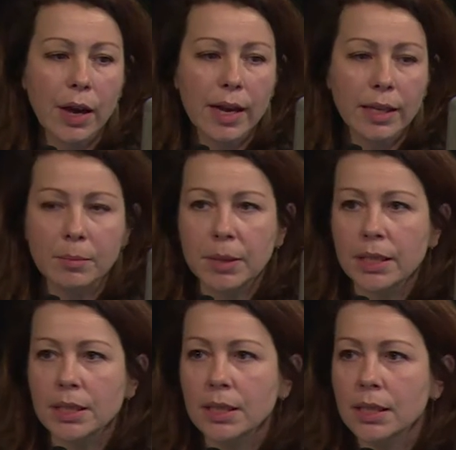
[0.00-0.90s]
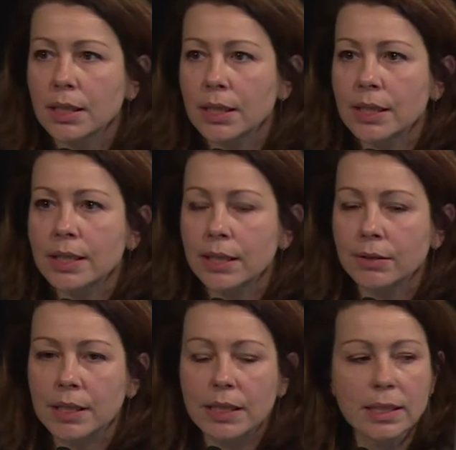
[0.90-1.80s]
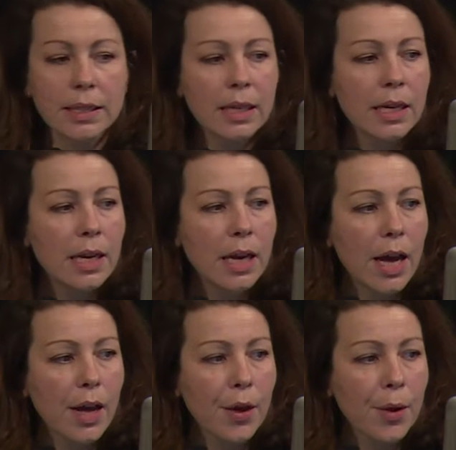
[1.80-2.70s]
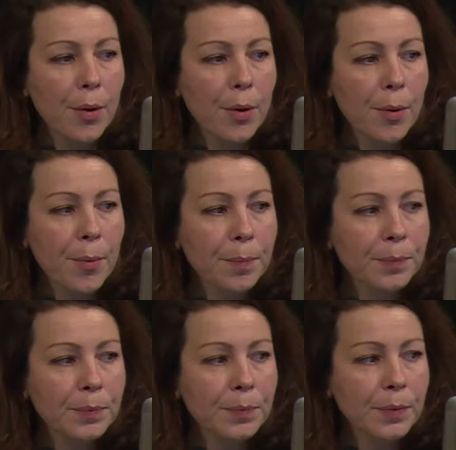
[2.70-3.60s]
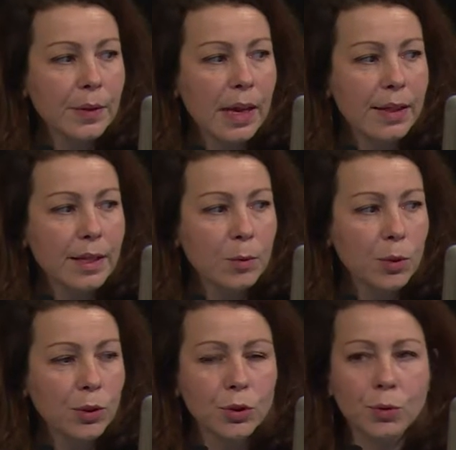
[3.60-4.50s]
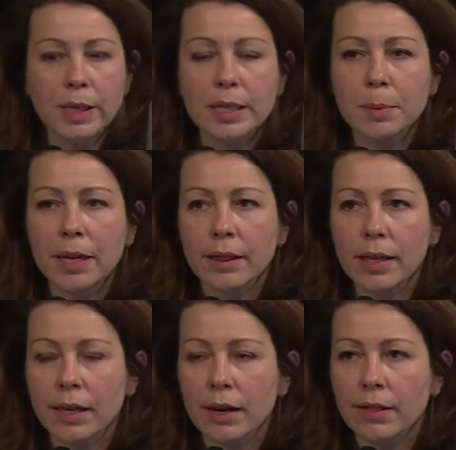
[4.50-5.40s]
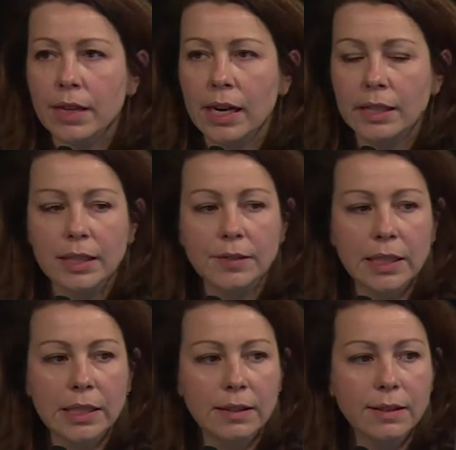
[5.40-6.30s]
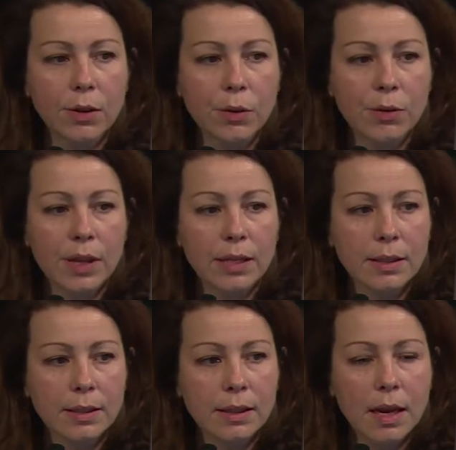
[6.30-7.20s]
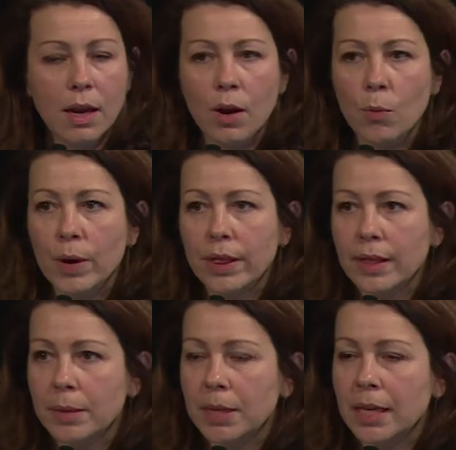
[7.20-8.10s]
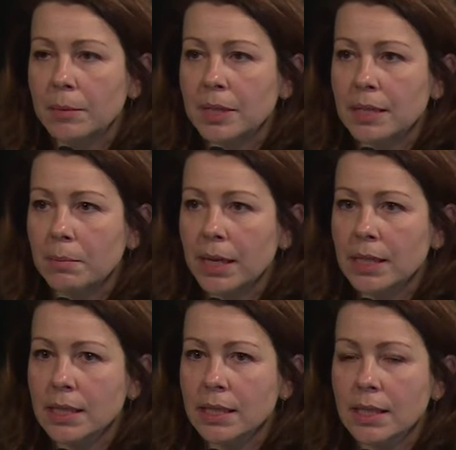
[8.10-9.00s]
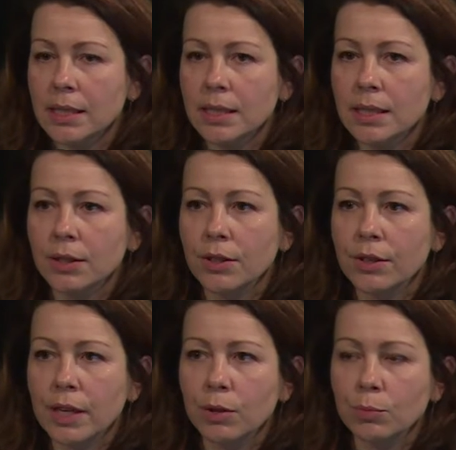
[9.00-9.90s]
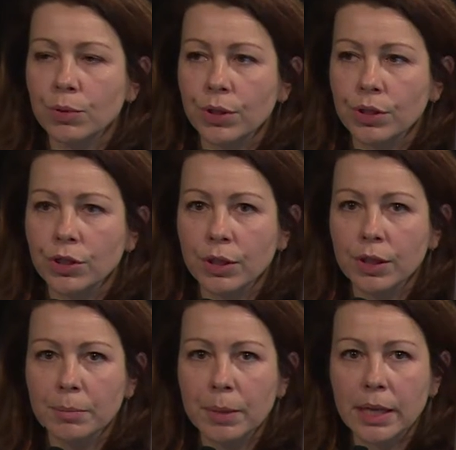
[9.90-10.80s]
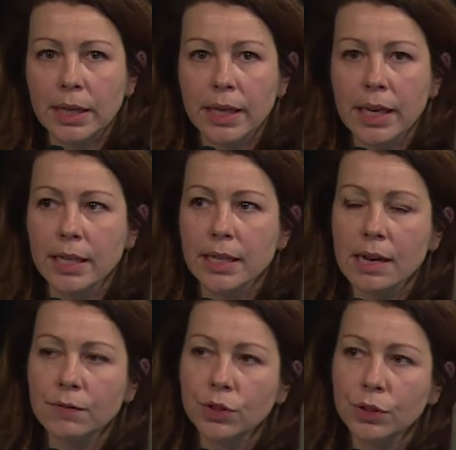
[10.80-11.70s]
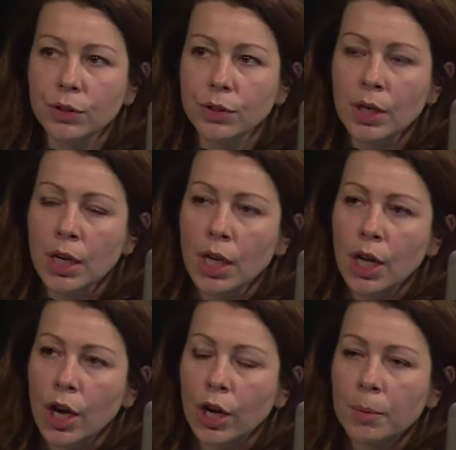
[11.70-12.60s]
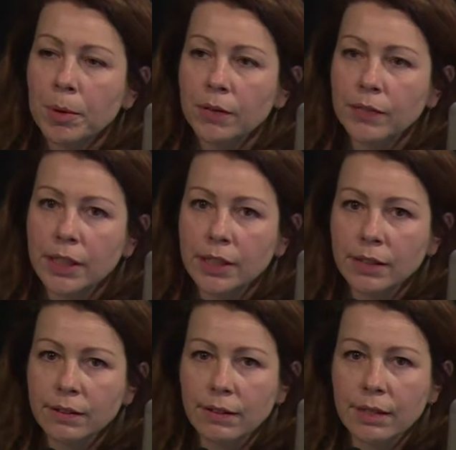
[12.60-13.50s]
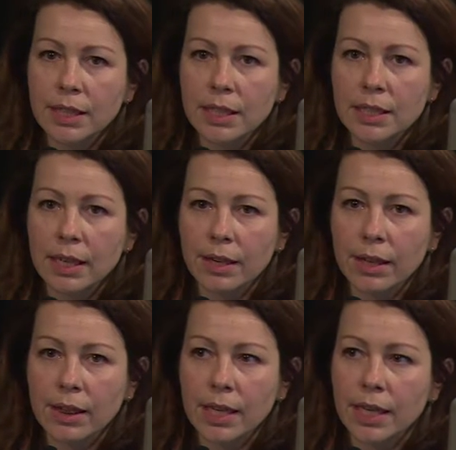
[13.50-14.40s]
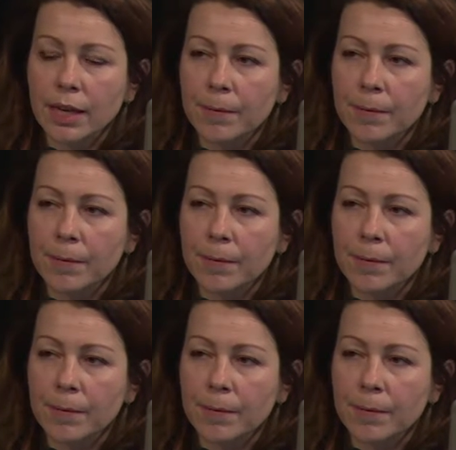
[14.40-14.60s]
animated series. And they wanted to expand their activities. So that's when they became independent and started their own production company. And after a couple of years, they decided that